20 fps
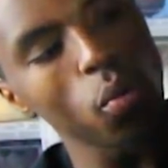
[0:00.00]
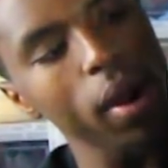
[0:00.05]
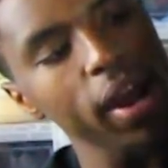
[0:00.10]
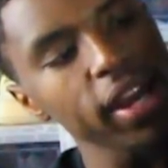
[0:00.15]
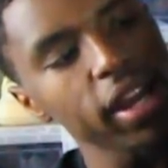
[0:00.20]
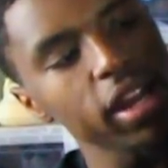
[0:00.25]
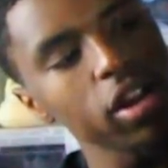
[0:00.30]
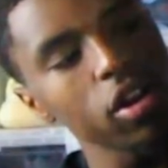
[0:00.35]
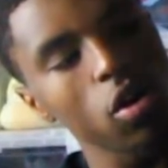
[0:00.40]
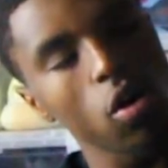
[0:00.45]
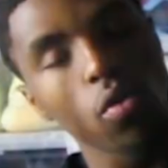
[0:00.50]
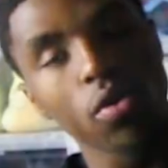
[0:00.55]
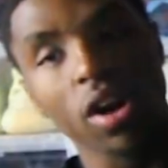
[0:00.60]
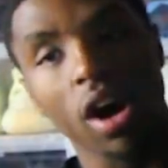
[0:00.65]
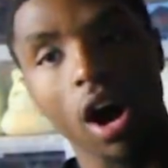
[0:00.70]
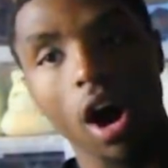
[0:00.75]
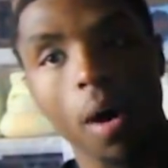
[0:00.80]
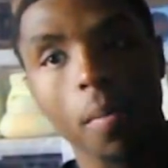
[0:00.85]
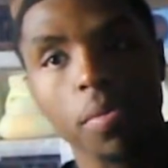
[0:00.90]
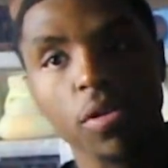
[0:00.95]
right here on
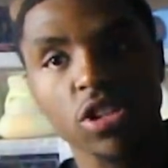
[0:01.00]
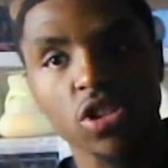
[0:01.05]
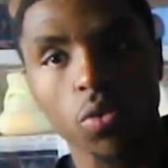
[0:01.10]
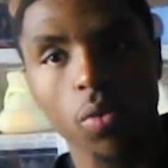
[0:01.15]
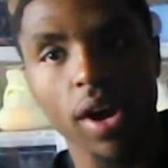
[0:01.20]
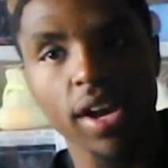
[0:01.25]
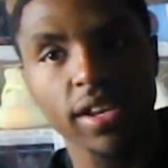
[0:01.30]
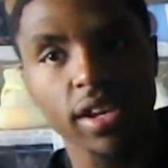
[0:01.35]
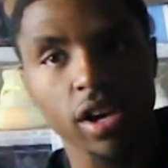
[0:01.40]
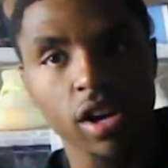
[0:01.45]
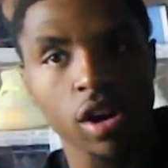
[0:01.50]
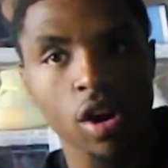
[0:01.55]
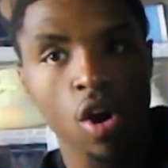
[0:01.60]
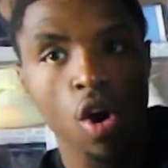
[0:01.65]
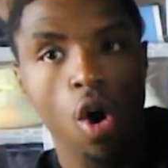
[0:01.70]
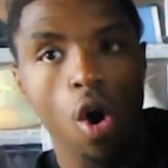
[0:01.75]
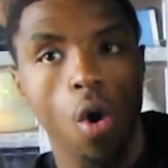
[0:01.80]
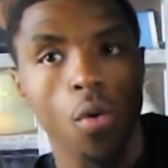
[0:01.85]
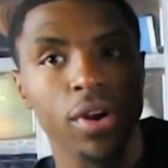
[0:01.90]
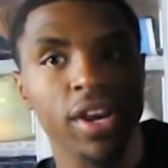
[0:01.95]
the uppers and right there
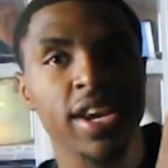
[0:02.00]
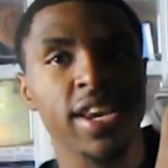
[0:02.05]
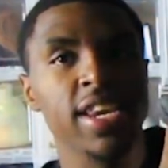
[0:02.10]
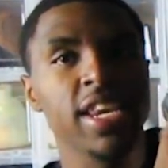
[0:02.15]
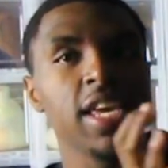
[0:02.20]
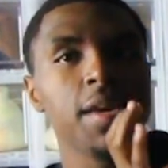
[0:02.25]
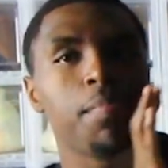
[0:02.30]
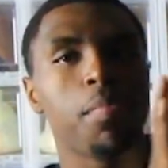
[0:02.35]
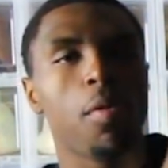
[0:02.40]
on the knee